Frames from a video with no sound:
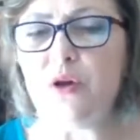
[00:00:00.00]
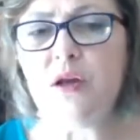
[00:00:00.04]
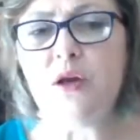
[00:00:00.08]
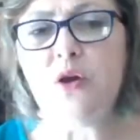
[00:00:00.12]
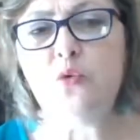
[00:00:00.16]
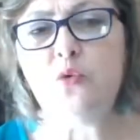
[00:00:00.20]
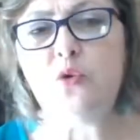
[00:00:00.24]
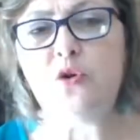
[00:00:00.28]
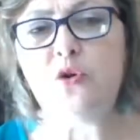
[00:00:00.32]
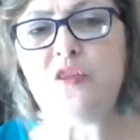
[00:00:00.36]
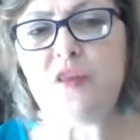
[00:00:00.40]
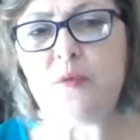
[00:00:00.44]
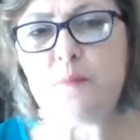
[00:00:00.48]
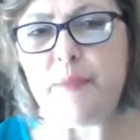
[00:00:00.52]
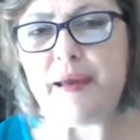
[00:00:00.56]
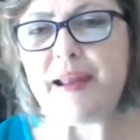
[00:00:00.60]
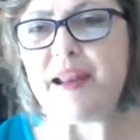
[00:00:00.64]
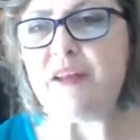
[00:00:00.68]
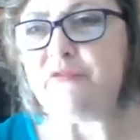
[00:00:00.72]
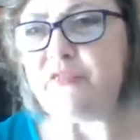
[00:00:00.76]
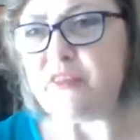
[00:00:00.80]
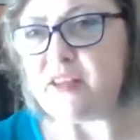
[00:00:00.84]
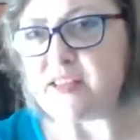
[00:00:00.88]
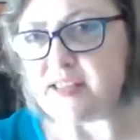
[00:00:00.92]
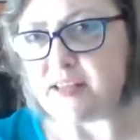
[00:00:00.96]
what are the
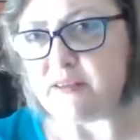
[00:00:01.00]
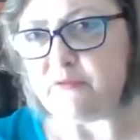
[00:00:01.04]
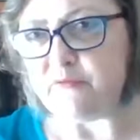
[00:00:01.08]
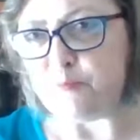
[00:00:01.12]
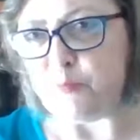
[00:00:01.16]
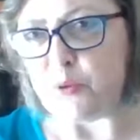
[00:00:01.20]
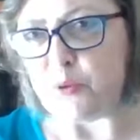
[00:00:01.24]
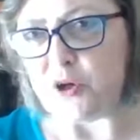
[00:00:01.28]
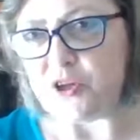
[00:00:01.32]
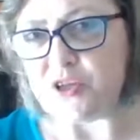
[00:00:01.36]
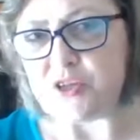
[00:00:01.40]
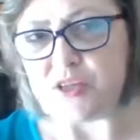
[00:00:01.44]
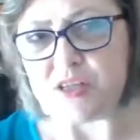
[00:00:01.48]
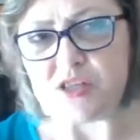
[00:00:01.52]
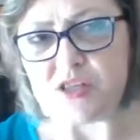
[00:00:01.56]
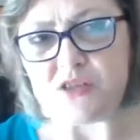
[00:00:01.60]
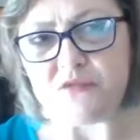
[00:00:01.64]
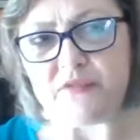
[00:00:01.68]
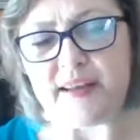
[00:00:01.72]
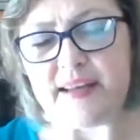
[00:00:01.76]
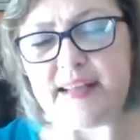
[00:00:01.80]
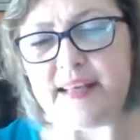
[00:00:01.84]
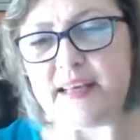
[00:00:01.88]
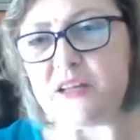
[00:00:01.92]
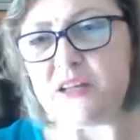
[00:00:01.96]
benefits and burdens of
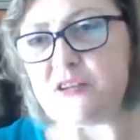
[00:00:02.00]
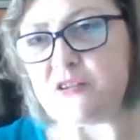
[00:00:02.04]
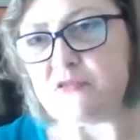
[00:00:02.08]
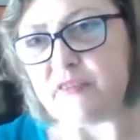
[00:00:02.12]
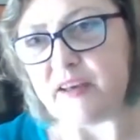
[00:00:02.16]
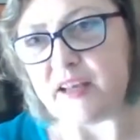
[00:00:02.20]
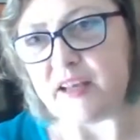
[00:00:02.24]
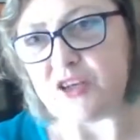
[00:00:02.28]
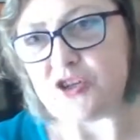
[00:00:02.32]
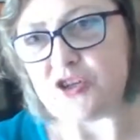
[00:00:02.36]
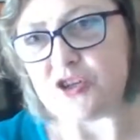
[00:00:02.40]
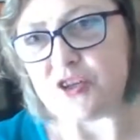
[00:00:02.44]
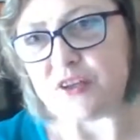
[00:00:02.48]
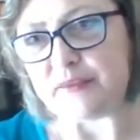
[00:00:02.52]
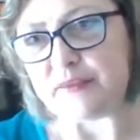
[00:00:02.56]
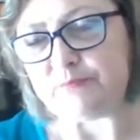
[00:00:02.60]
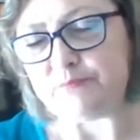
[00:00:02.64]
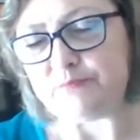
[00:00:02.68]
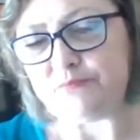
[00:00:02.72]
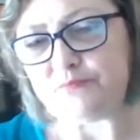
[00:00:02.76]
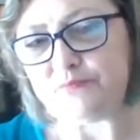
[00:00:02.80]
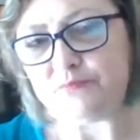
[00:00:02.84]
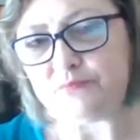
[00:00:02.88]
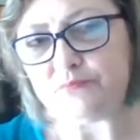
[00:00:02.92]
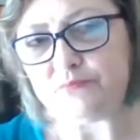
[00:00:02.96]
any intervention?
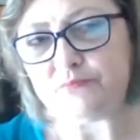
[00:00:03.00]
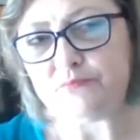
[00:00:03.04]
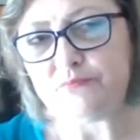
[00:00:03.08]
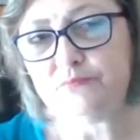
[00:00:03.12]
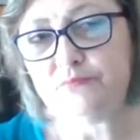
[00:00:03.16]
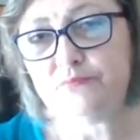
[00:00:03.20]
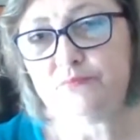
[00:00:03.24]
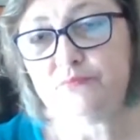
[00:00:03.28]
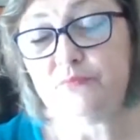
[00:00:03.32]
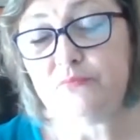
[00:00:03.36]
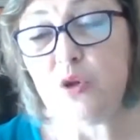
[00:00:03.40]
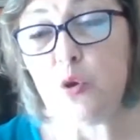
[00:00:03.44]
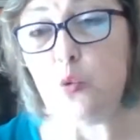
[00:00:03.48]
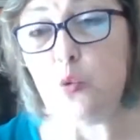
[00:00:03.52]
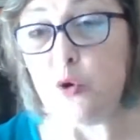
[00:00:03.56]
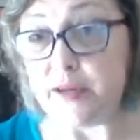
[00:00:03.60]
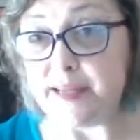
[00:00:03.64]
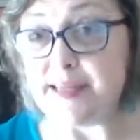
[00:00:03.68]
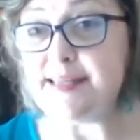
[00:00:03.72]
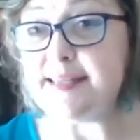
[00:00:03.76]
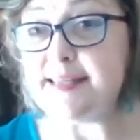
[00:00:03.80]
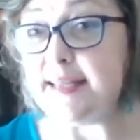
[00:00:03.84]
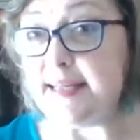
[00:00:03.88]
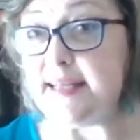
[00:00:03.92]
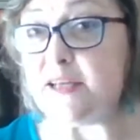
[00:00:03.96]
What is
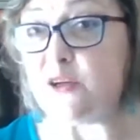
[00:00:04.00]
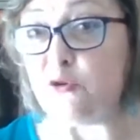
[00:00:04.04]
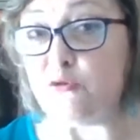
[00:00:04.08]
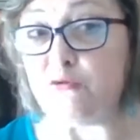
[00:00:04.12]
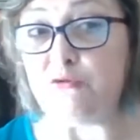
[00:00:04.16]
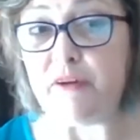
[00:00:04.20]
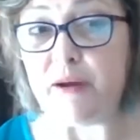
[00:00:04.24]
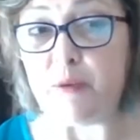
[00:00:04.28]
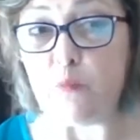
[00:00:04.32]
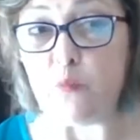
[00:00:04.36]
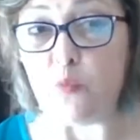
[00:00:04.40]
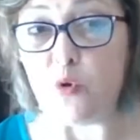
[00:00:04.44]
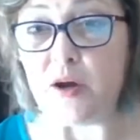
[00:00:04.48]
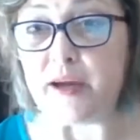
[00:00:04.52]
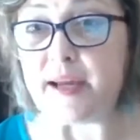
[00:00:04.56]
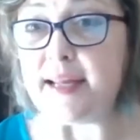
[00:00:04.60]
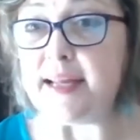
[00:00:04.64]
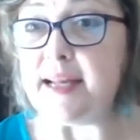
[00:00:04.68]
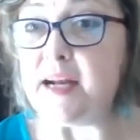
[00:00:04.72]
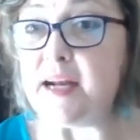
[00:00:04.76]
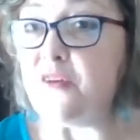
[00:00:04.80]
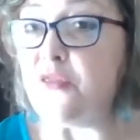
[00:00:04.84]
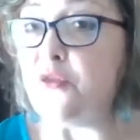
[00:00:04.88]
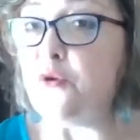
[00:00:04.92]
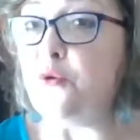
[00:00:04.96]
the legal framework, and
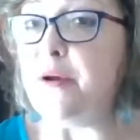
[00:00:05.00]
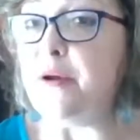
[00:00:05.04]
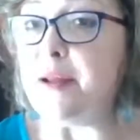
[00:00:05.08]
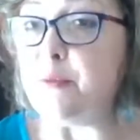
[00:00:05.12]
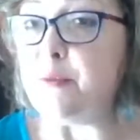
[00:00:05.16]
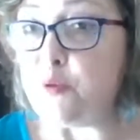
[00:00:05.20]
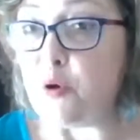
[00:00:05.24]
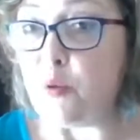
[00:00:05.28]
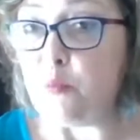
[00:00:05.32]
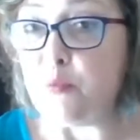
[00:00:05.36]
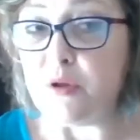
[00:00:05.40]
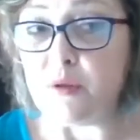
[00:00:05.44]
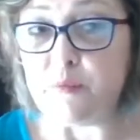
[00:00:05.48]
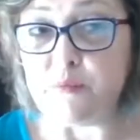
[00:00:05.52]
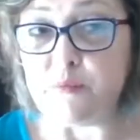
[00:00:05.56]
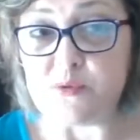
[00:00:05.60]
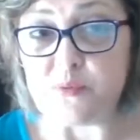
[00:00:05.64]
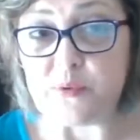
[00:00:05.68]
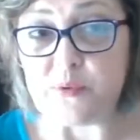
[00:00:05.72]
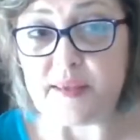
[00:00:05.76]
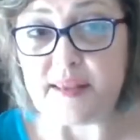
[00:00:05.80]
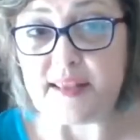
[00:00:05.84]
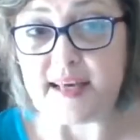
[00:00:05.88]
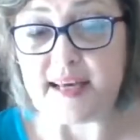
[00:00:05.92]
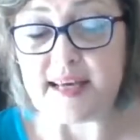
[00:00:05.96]
are there any problems
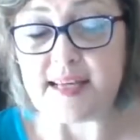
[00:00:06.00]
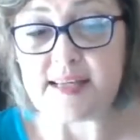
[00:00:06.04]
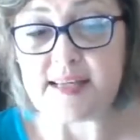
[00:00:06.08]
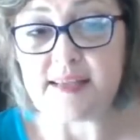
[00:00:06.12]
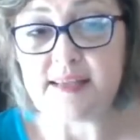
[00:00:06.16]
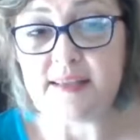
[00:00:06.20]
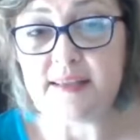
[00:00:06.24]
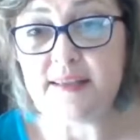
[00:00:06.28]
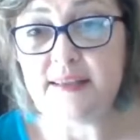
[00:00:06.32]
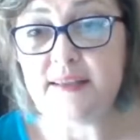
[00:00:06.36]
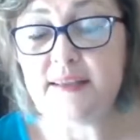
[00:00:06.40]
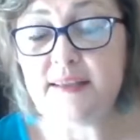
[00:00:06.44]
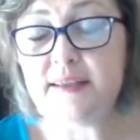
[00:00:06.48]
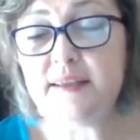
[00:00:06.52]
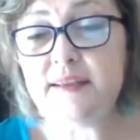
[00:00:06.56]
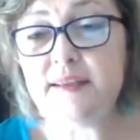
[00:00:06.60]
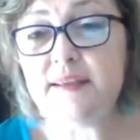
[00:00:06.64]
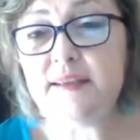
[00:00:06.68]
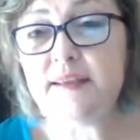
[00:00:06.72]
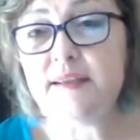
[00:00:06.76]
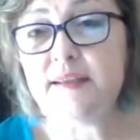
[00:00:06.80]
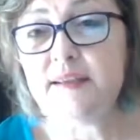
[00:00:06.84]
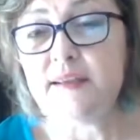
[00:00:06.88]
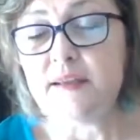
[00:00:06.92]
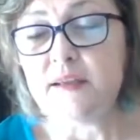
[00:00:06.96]
with that?
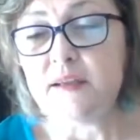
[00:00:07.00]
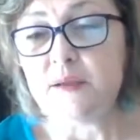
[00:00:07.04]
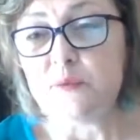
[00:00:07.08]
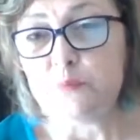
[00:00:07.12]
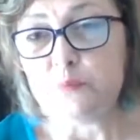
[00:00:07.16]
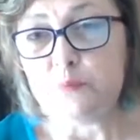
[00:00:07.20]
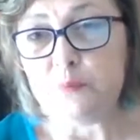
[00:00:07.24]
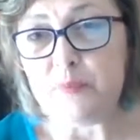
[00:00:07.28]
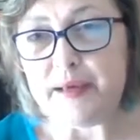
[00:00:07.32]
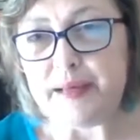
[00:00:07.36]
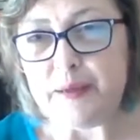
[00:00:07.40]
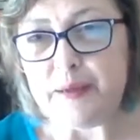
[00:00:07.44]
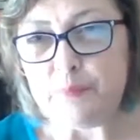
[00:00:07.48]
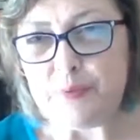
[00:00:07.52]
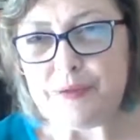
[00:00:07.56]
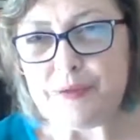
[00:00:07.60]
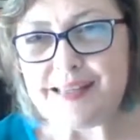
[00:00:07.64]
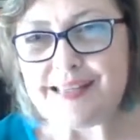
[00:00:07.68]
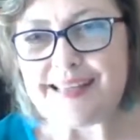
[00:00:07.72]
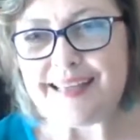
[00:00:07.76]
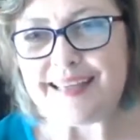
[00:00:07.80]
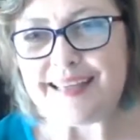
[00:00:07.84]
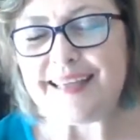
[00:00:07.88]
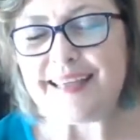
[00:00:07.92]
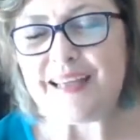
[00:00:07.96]
In
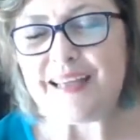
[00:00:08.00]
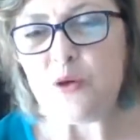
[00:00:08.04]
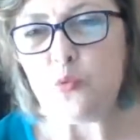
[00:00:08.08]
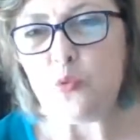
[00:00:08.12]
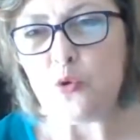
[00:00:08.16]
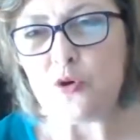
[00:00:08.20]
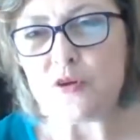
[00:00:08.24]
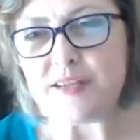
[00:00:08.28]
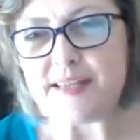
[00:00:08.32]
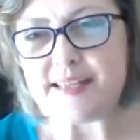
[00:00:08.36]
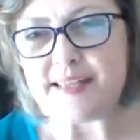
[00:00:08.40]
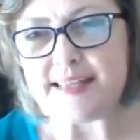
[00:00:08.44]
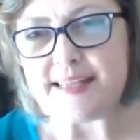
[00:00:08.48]
particular, what